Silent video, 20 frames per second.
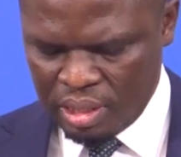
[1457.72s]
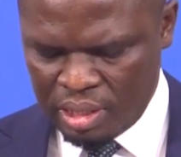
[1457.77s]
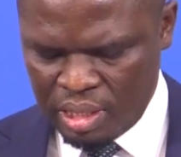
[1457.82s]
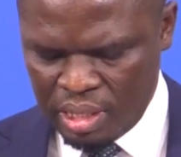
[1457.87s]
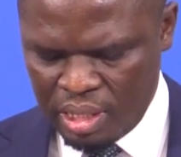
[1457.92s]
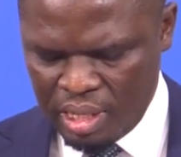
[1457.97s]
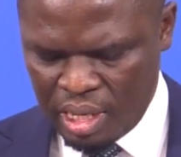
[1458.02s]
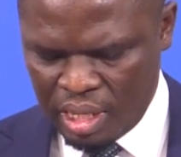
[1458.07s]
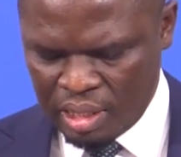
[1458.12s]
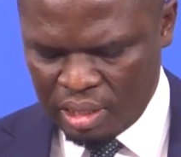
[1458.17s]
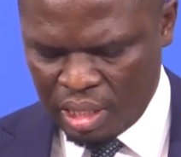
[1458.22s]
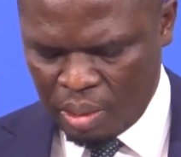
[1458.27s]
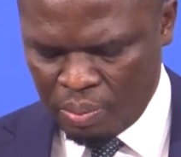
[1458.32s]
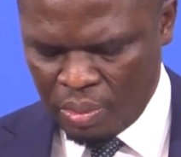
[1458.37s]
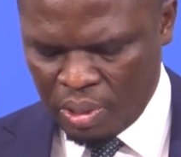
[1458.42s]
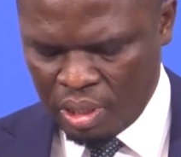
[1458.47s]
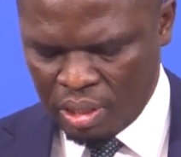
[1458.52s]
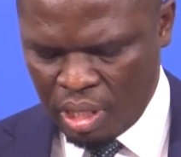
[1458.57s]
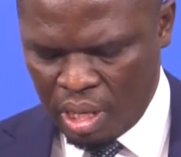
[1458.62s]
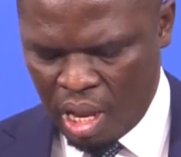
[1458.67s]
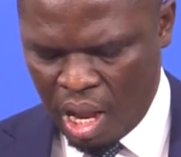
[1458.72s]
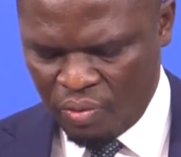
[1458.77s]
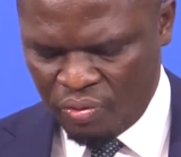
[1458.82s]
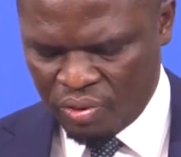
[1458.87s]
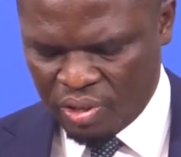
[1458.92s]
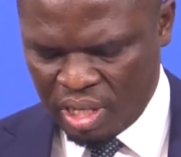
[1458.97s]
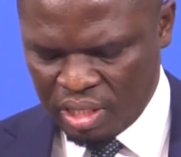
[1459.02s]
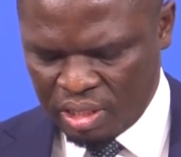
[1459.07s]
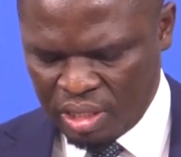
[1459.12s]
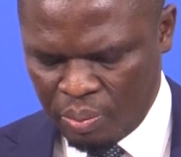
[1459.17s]
Senior Cham uh,
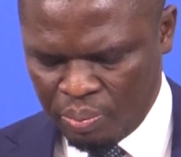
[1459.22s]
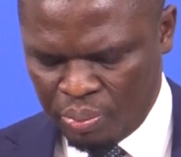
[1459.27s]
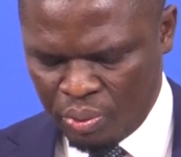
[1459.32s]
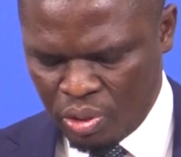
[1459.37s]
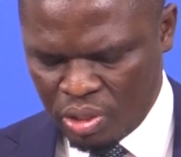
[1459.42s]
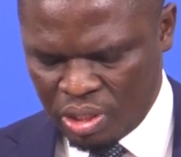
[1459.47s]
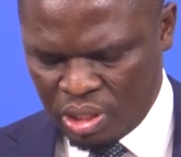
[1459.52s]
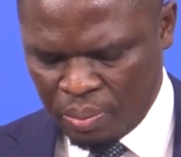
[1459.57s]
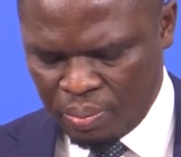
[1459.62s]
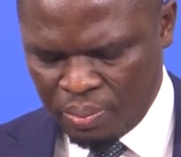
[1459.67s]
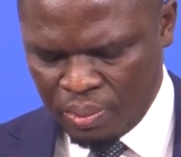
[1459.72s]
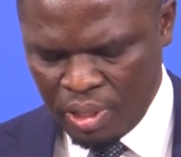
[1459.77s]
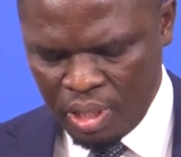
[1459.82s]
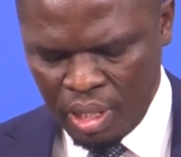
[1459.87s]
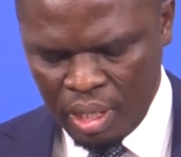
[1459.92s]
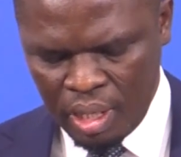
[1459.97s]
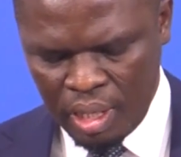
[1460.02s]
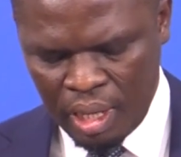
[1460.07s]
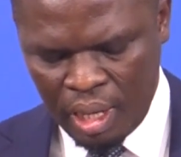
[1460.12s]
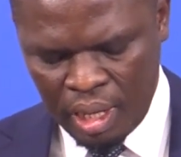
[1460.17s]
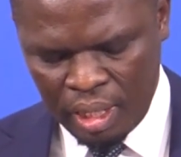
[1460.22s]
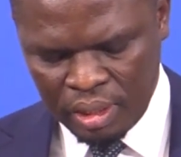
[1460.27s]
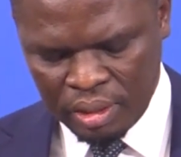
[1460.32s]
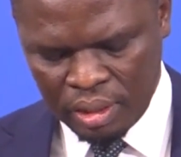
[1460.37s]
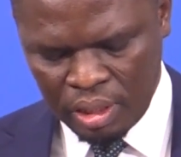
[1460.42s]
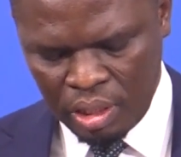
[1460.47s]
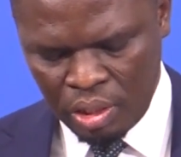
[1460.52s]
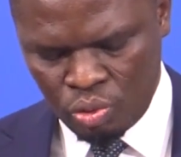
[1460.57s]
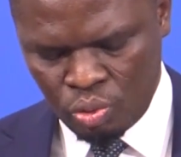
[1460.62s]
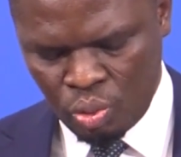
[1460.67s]
African Championship
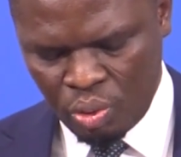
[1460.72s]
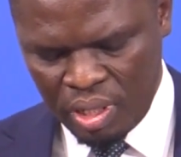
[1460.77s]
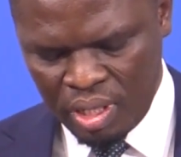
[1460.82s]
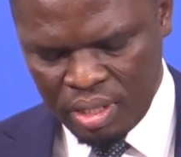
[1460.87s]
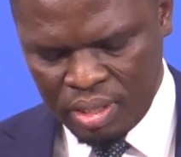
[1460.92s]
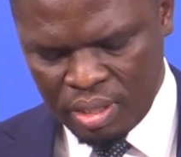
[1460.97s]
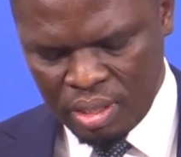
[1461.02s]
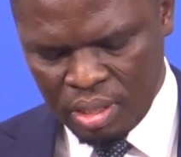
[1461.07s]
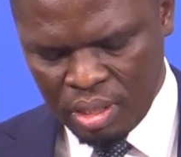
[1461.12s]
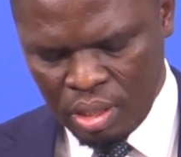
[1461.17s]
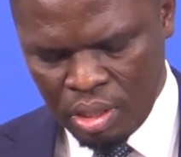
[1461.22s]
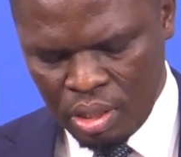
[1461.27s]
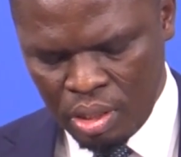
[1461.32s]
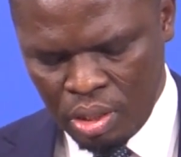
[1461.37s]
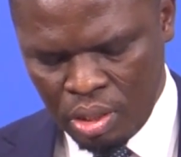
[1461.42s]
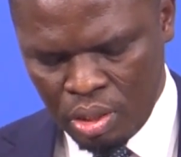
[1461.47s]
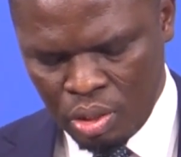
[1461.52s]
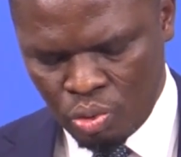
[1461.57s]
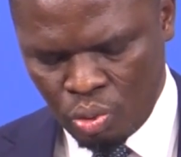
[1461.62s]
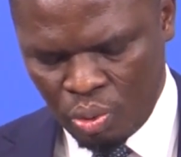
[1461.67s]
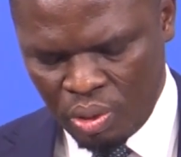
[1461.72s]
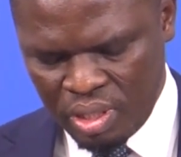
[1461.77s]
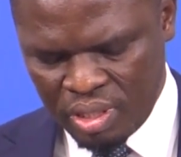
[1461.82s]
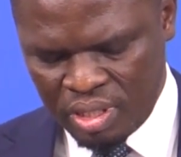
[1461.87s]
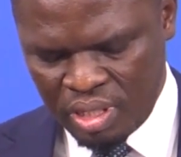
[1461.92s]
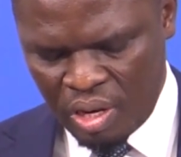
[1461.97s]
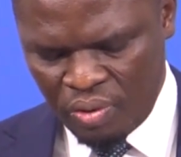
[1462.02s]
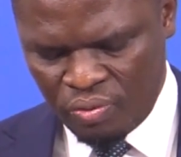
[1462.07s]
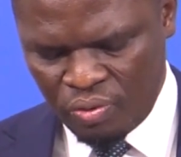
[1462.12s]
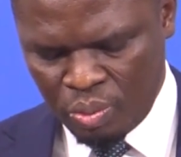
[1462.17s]
held in Tunis,
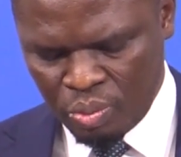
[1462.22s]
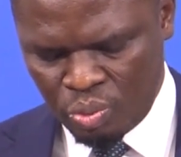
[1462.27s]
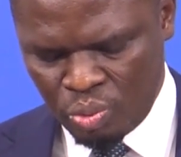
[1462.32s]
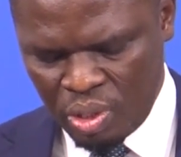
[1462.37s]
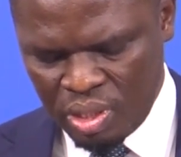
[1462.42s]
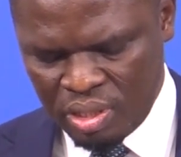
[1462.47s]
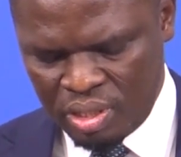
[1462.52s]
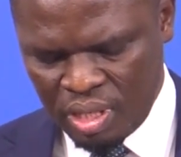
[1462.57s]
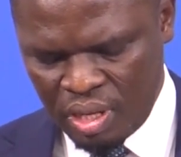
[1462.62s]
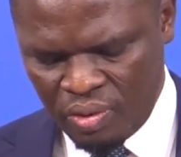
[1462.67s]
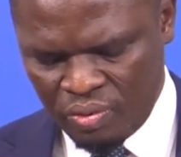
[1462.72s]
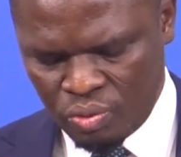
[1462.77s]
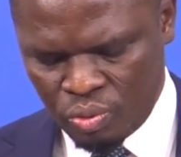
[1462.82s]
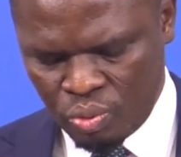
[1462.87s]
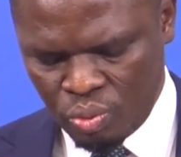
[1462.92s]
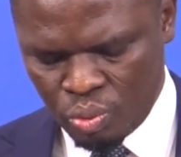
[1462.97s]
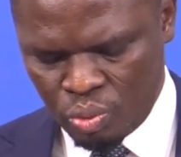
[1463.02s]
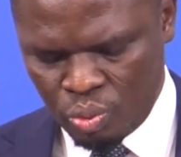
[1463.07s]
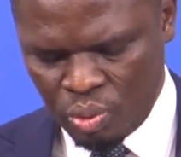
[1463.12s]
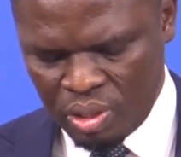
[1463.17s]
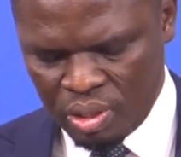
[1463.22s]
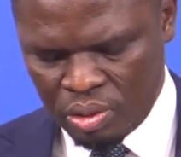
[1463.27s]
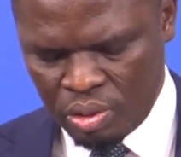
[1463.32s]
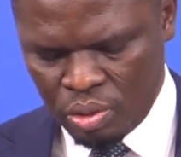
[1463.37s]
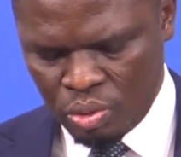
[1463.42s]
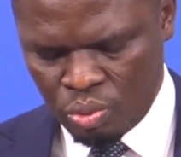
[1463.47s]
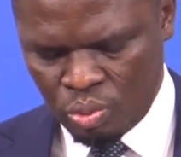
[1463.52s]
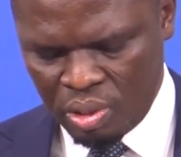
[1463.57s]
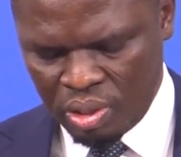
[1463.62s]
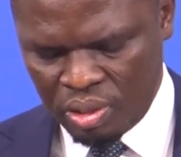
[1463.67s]
Tunisia from 20th to 20,
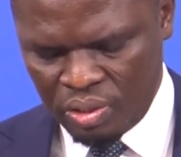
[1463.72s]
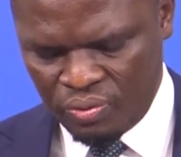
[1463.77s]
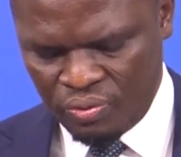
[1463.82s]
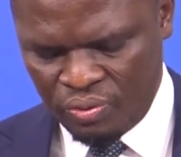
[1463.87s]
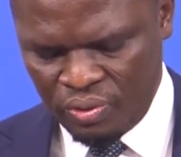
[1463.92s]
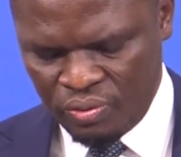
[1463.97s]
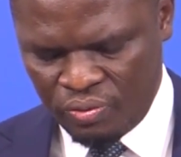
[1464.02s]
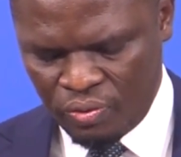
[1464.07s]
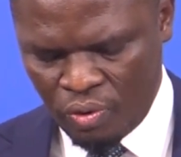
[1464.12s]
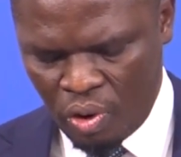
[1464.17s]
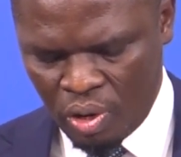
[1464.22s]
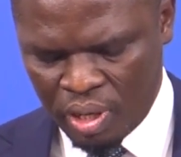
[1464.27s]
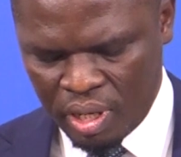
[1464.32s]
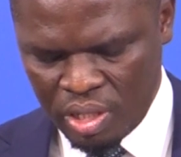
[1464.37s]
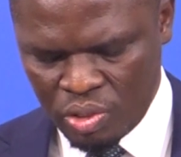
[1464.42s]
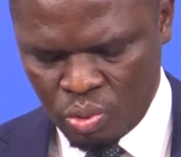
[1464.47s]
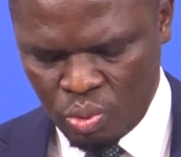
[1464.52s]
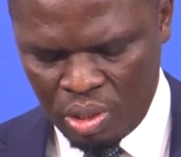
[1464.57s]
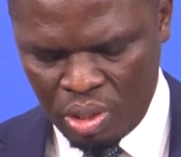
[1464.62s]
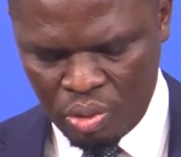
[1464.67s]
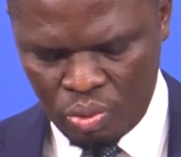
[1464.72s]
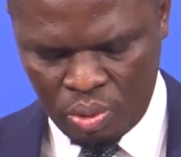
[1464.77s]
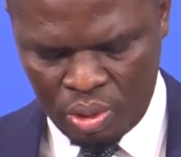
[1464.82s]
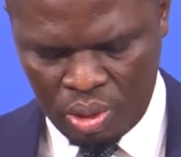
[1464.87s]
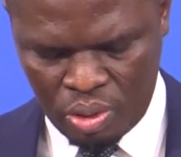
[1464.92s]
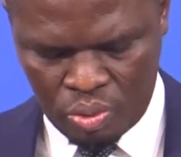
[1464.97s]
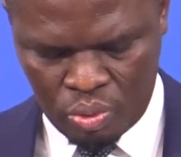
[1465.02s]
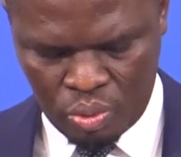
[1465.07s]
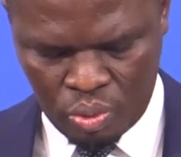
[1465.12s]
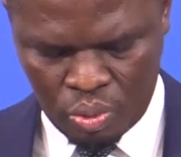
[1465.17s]
25th August
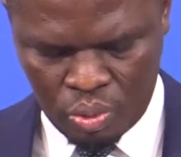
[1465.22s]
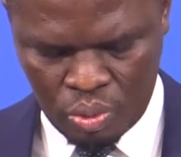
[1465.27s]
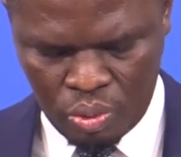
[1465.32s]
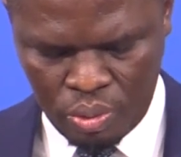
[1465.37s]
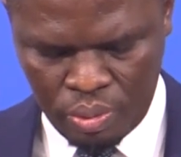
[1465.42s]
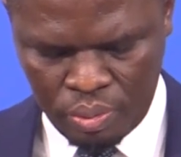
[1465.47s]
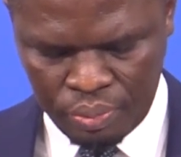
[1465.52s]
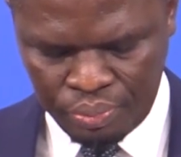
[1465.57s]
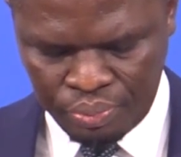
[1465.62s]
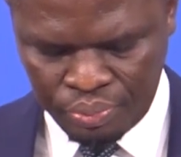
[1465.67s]
2022.